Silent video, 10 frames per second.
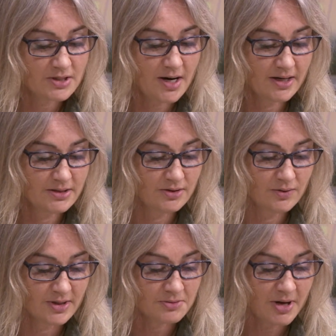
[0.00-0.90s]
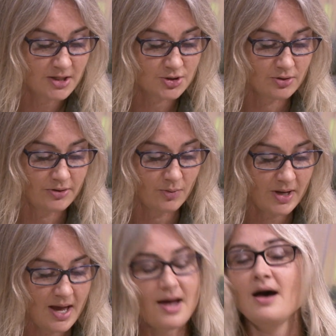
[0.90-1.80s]
try to do is make sure that we
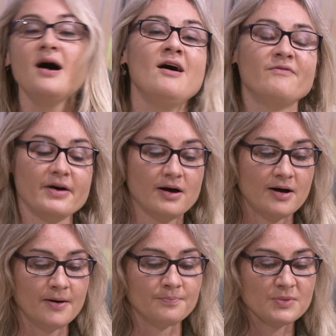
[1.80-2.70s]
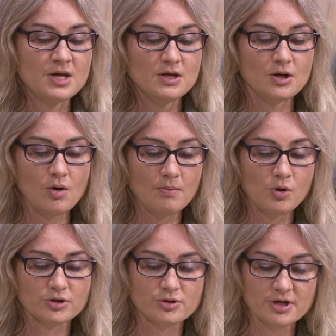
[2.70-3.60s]
have, a
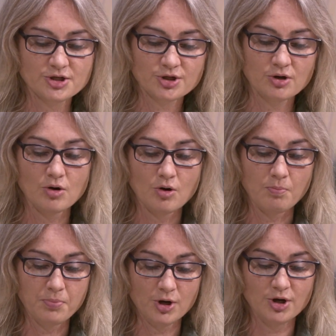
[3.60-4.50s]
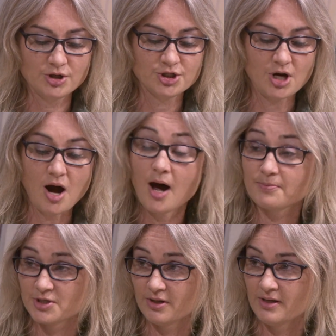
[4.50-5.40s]
more traditional bush
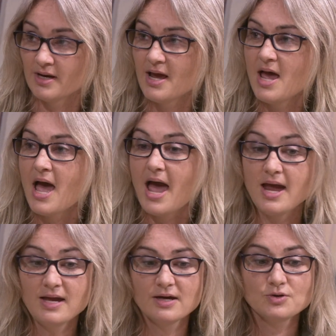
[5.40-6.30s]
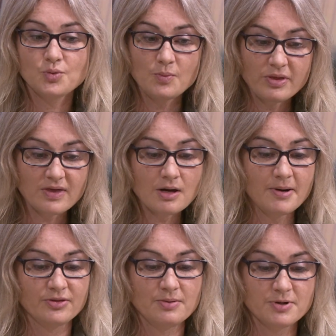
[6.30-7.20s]
option. And when we think
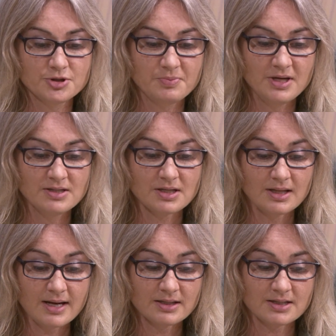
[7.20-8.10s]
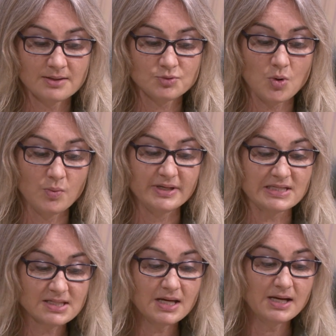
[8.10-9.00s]
about the bush beans, a lot of times what we
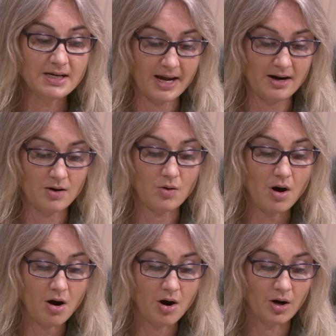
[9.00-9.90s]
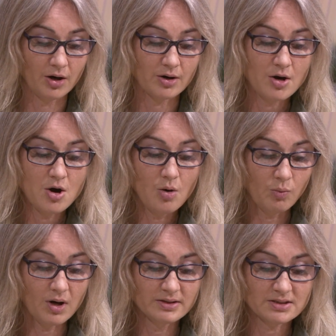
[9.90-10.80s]
see now are
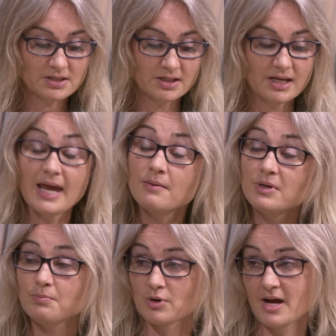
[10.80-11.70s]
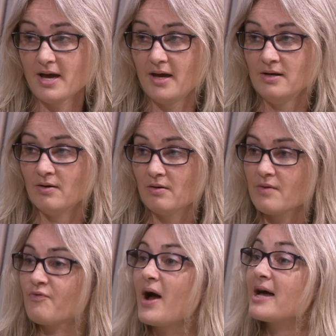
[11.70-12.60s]
ones that can be bred
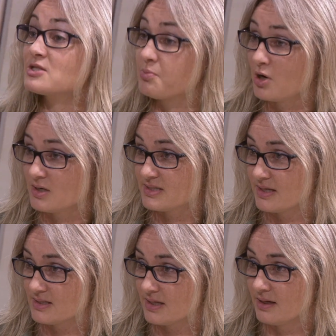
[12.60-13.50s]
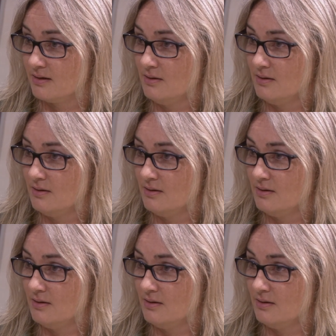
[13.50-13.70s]
as a processing